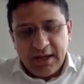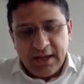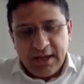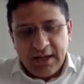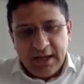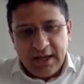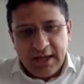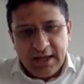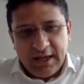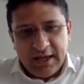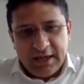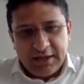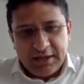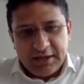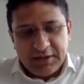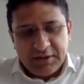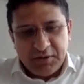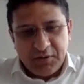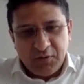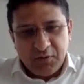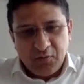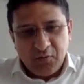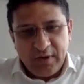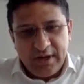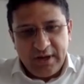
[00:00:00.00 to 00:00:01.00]
And
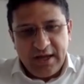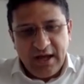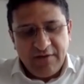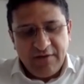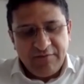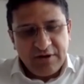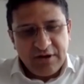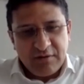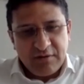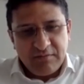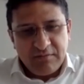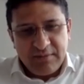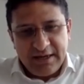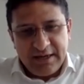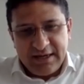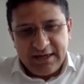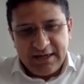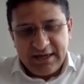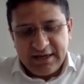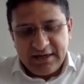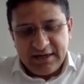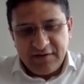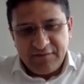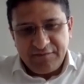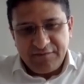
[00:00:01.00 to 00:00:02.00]
we have a
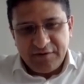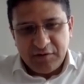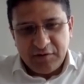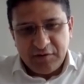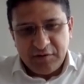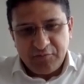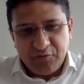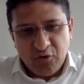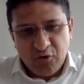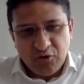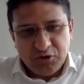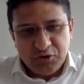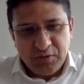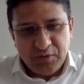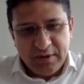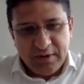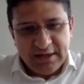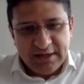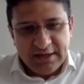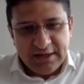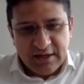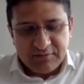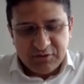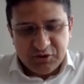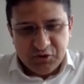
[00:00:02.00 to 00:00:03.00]
completely different approach when
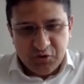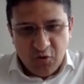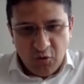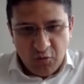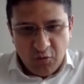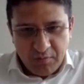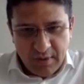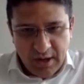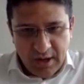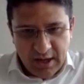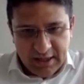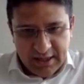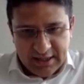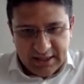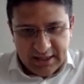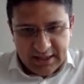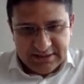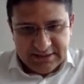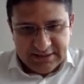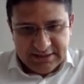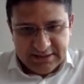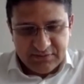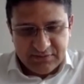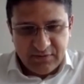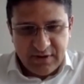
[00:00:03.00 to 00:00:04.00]
it comes to home
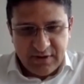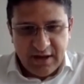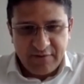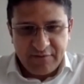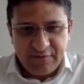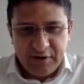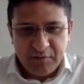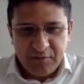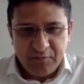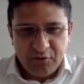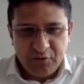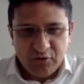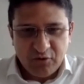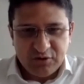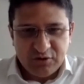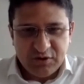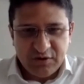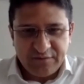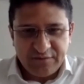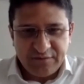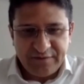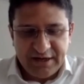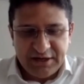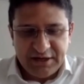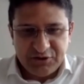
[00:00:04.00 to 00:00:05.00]
markets. We have an approach
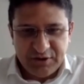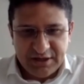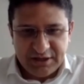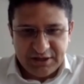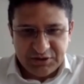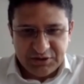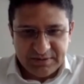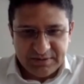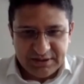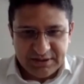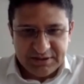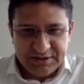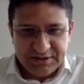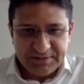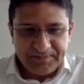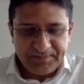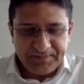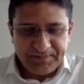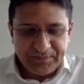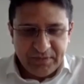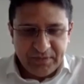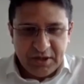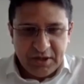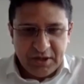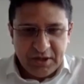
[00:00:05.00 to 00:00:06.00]
of entrenchment.
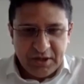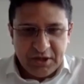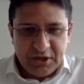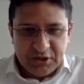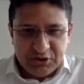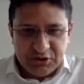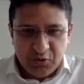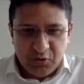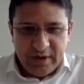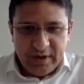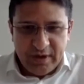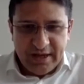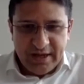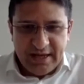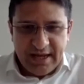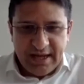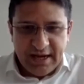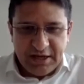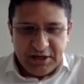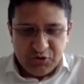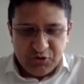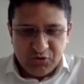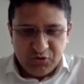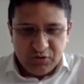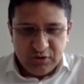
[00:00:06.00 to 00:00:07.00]
So we get
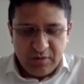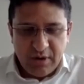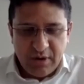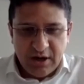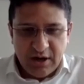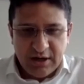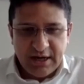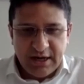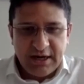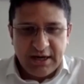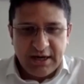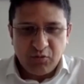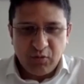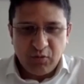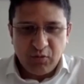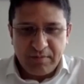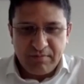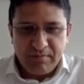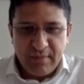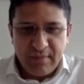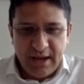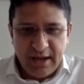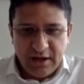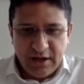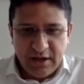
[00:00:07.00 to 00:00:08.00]
into the market,
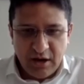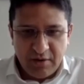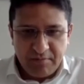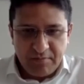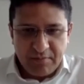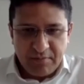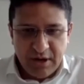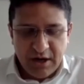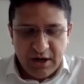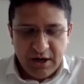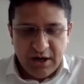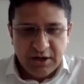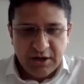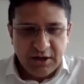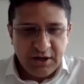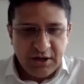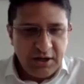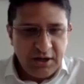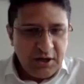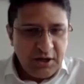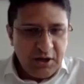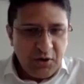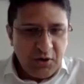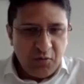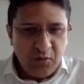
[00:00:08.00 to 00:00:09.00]
we make our
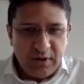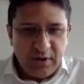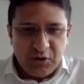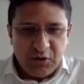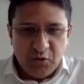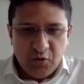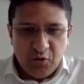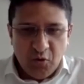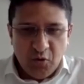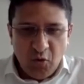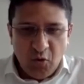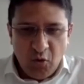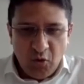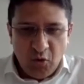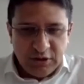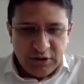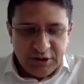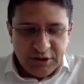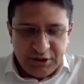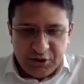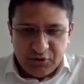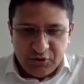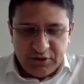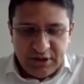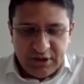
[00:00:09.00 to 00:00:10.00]
mark, we do
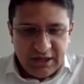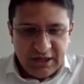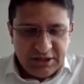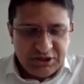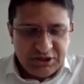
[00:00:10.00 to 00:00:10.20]
all the due